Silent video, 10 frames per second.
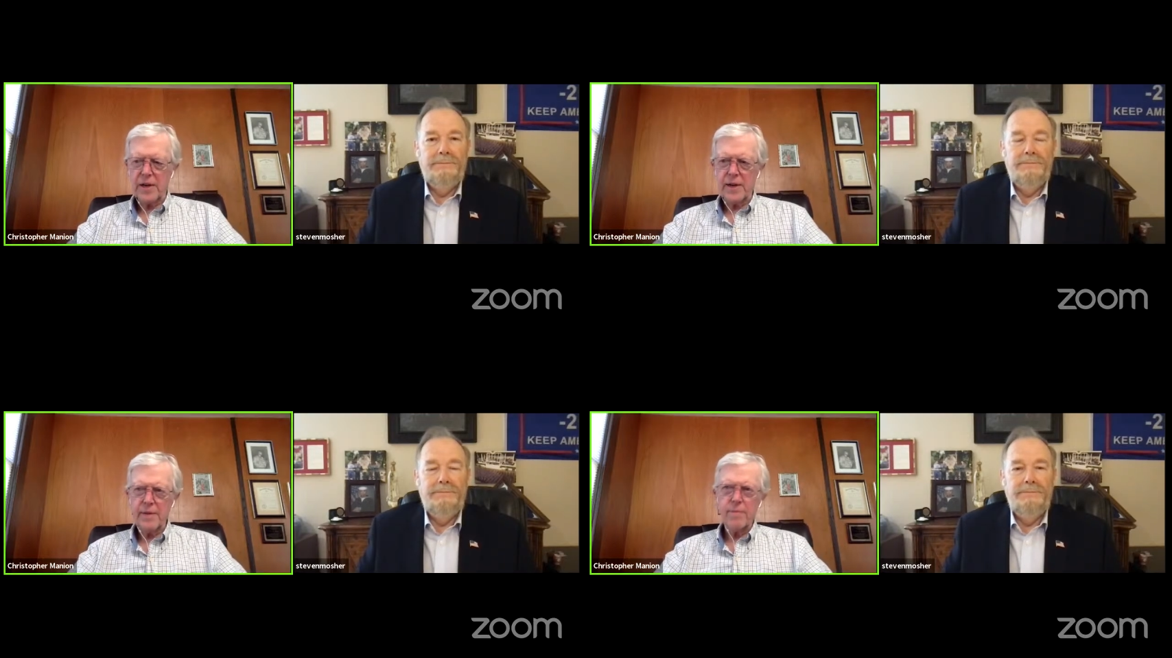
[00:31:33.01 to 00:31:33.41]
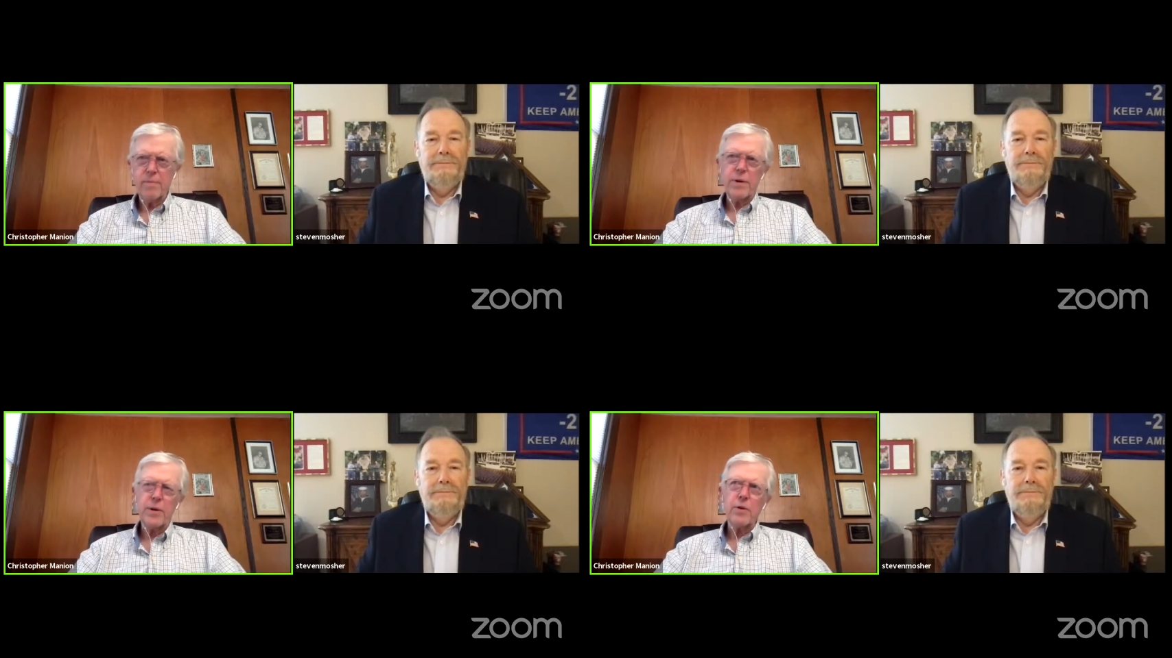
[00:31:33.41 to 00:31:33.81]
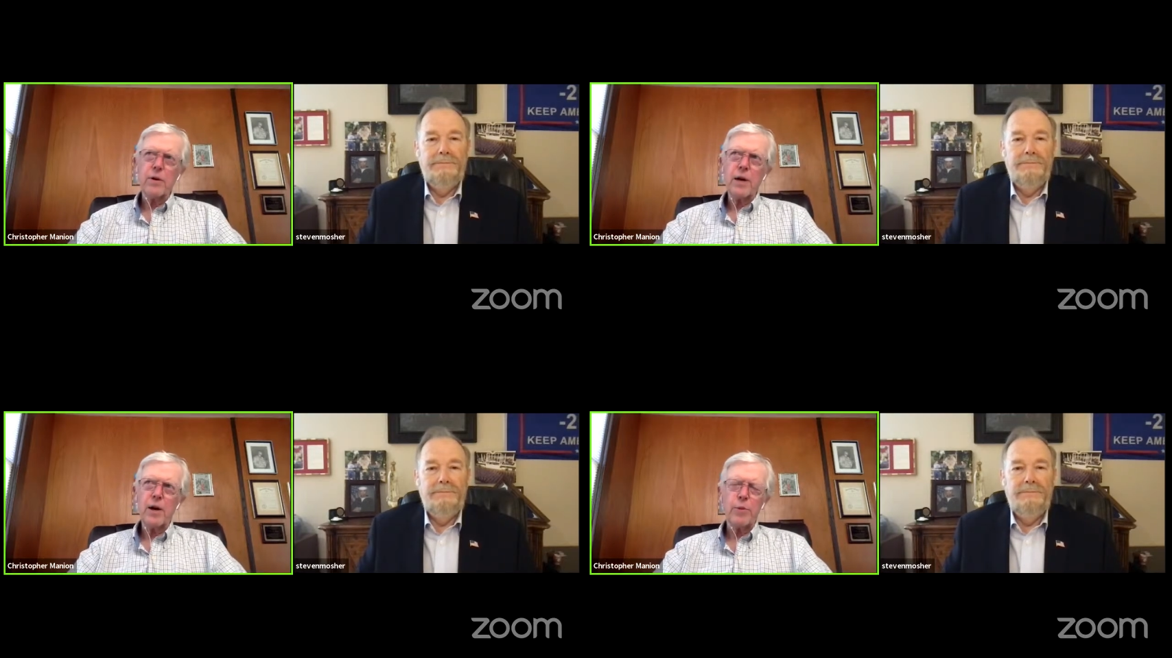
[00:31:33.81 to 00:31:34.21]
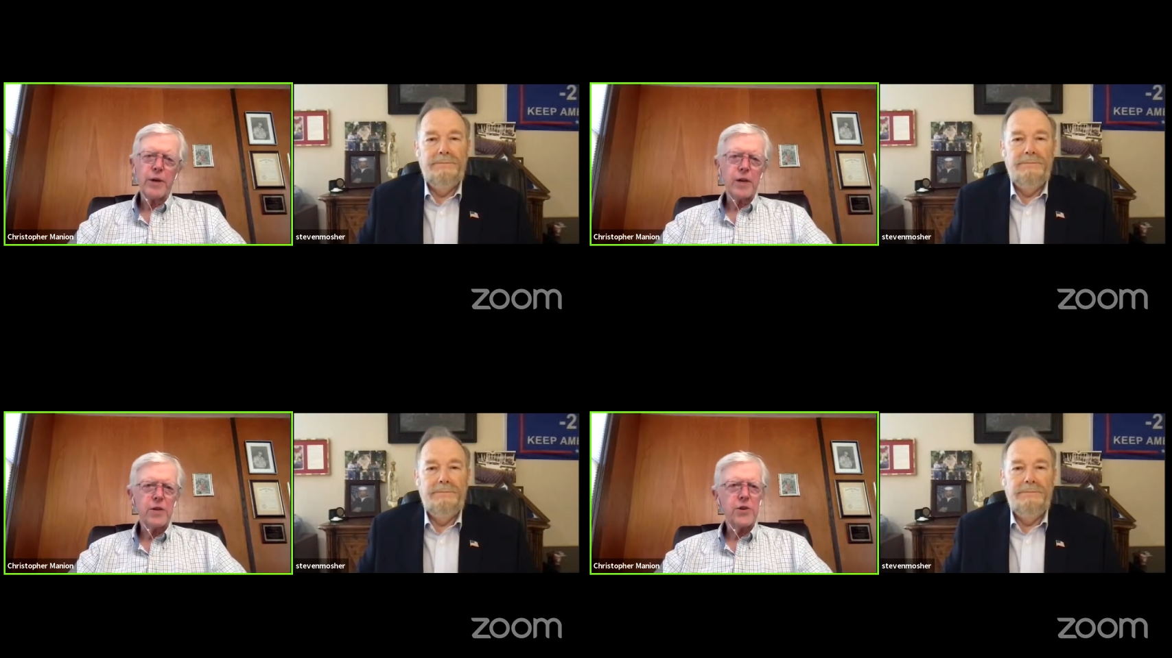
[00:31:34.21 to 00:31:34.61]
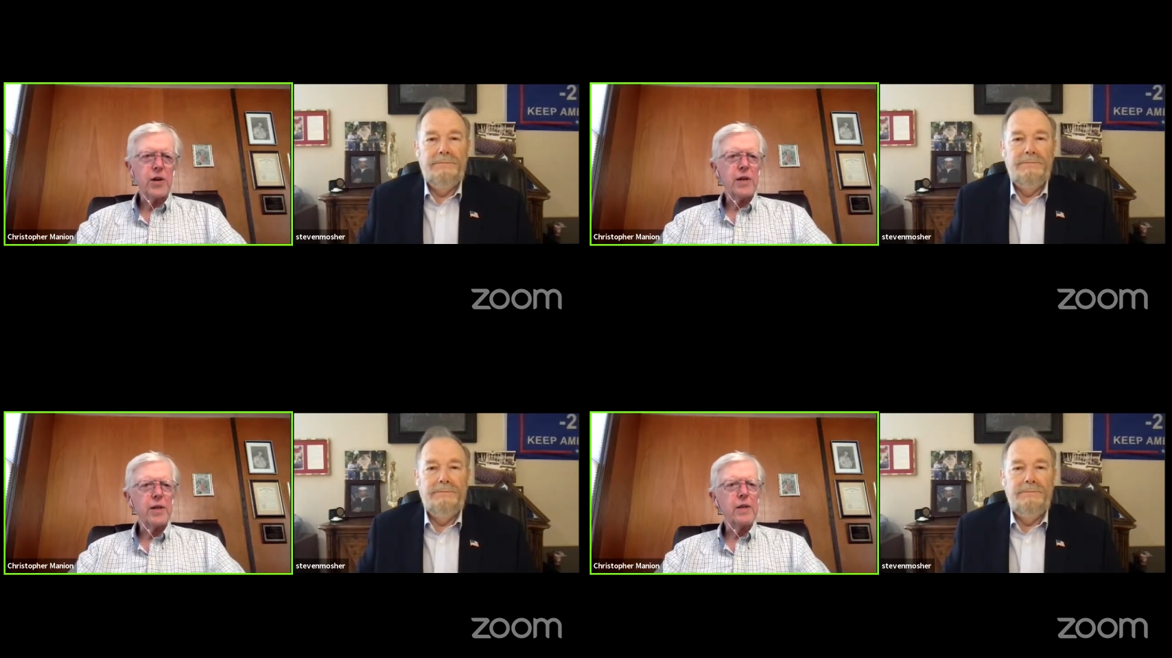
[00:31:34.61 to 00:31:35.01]
Speaker 1: I wonder how many
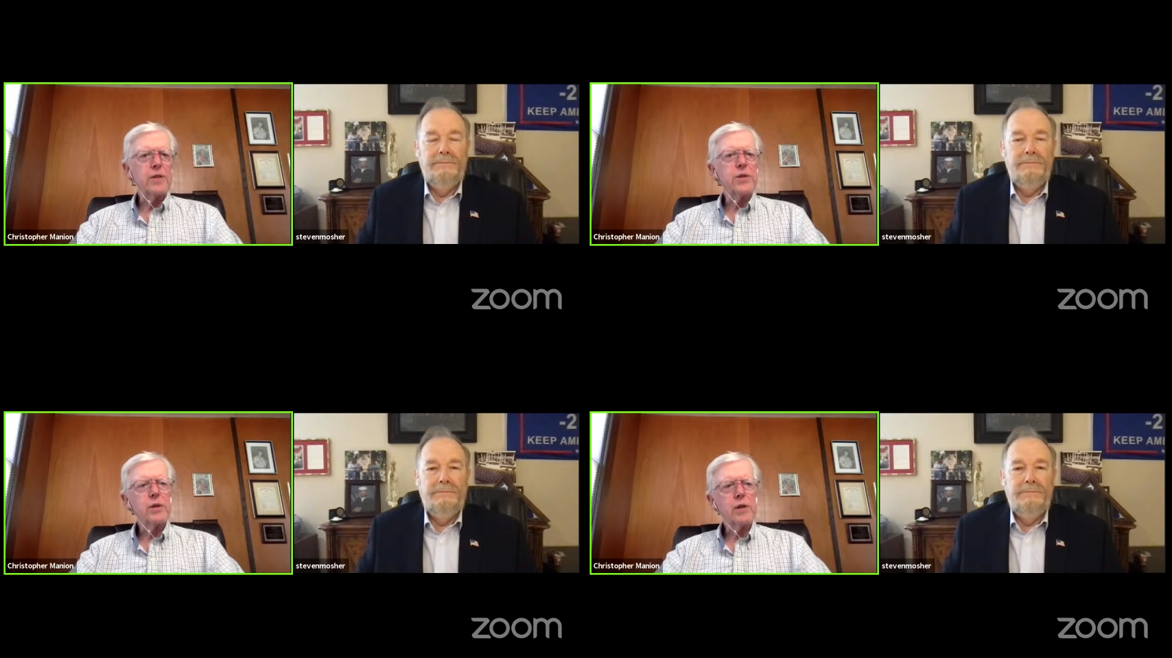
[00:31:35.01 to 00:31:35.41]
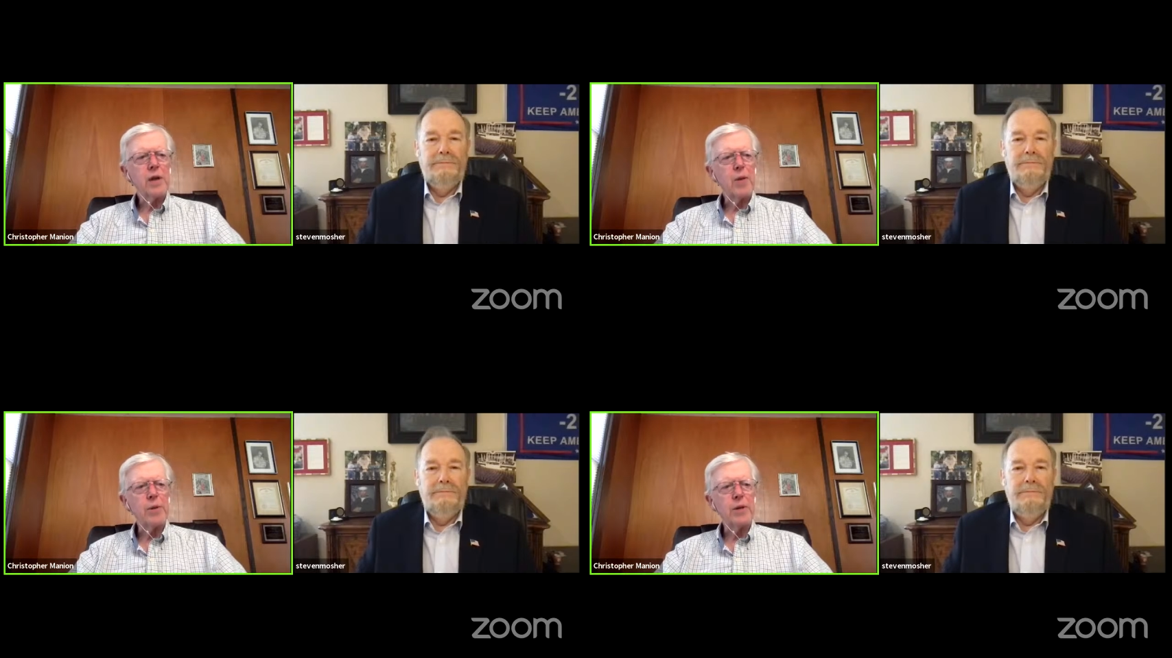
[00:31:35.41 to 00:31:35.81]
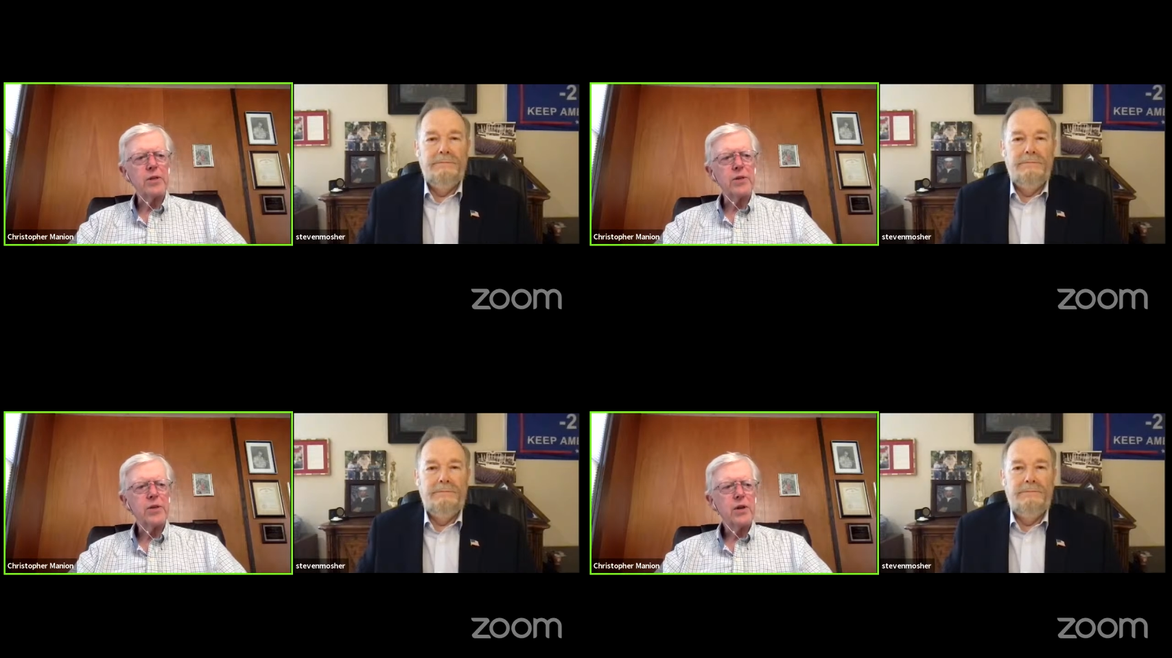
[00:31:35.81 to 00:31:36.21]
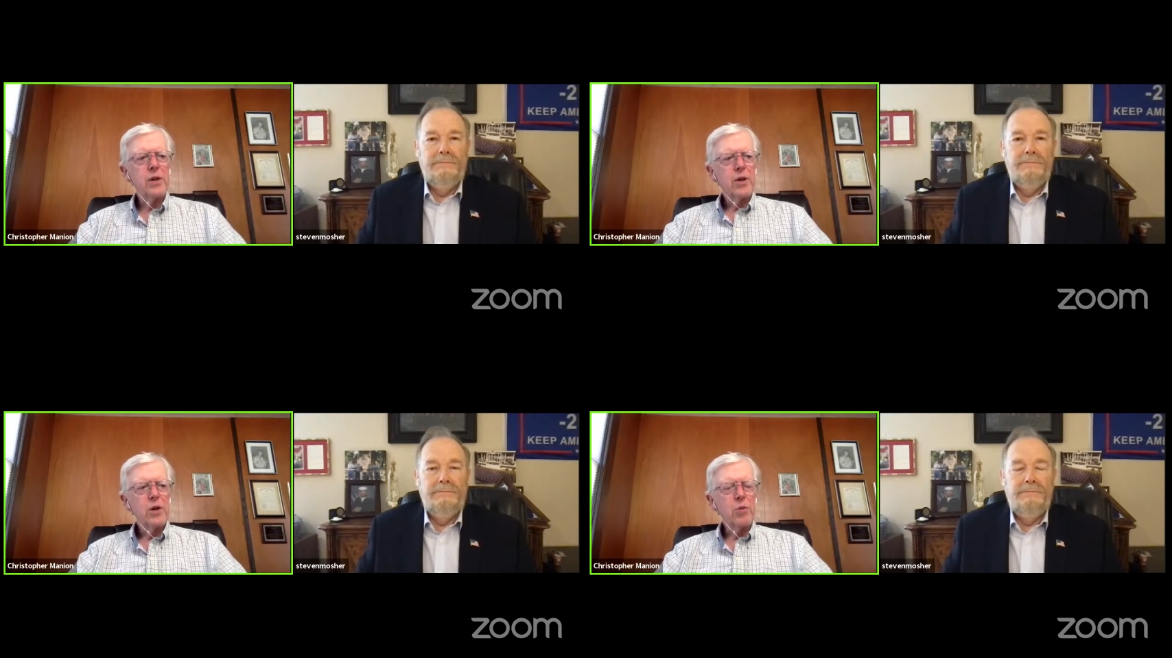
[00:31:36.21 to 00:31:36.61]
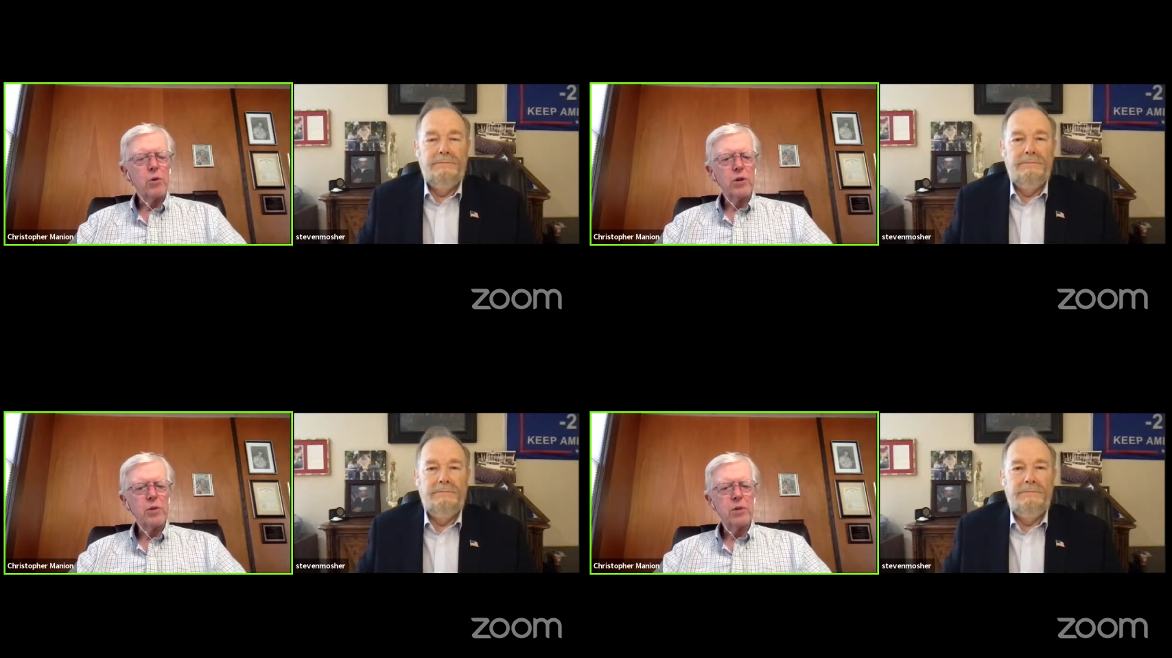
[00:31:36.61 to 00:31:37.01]
Chinese communists
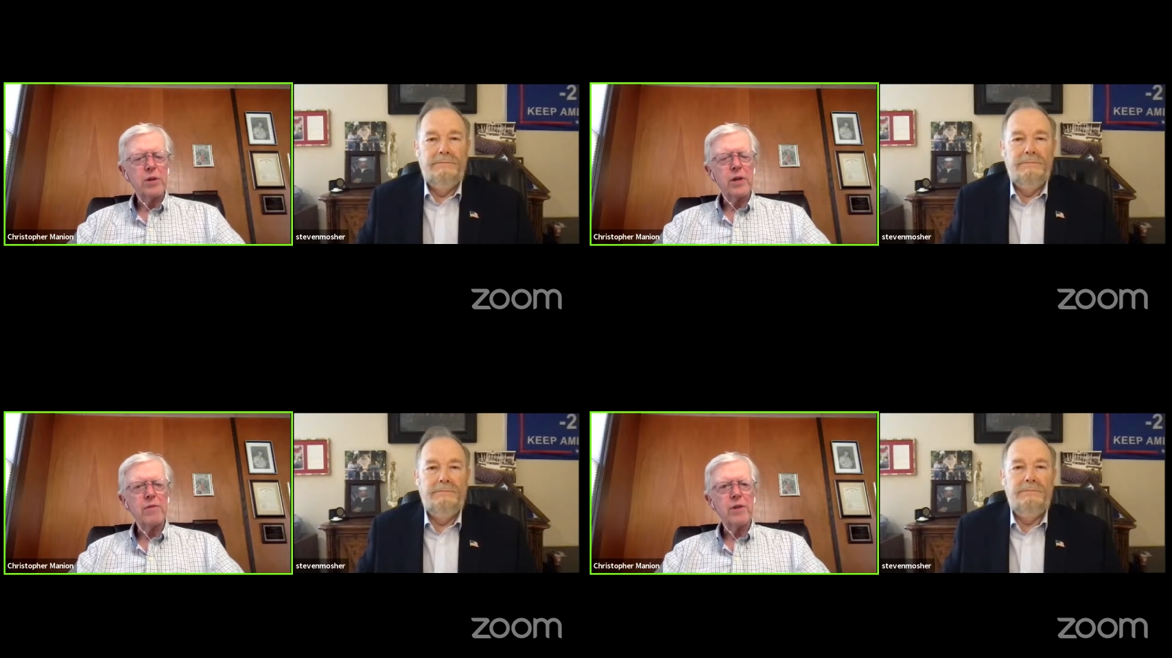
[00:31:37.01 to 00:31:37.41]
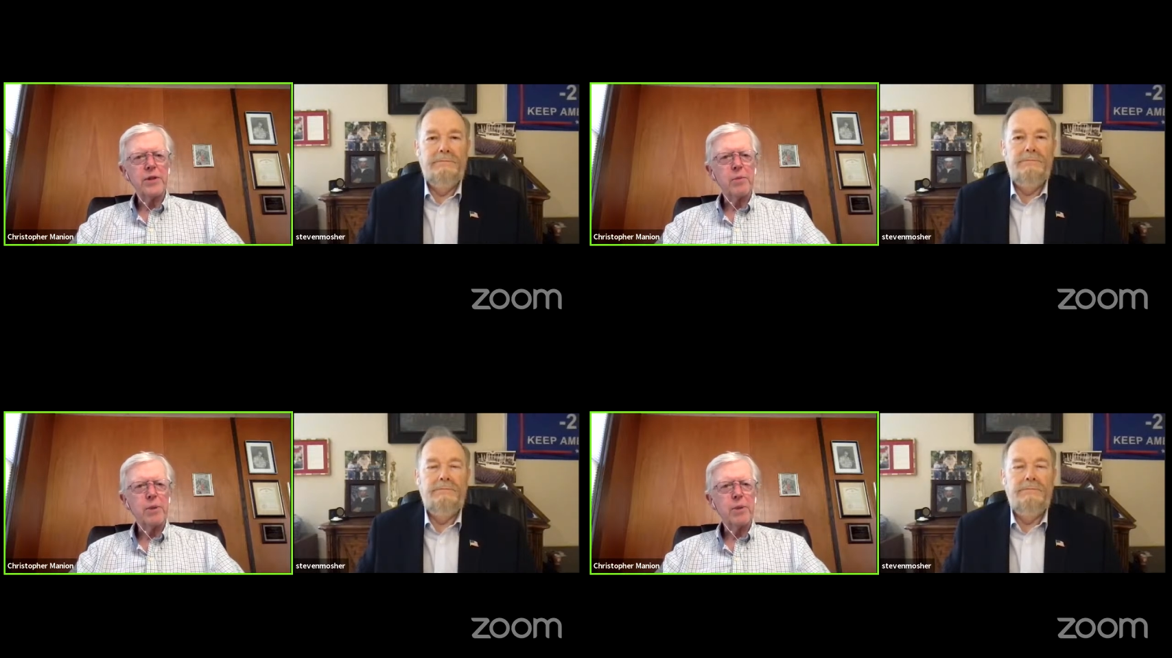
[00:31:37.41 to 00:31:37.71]
really believe that the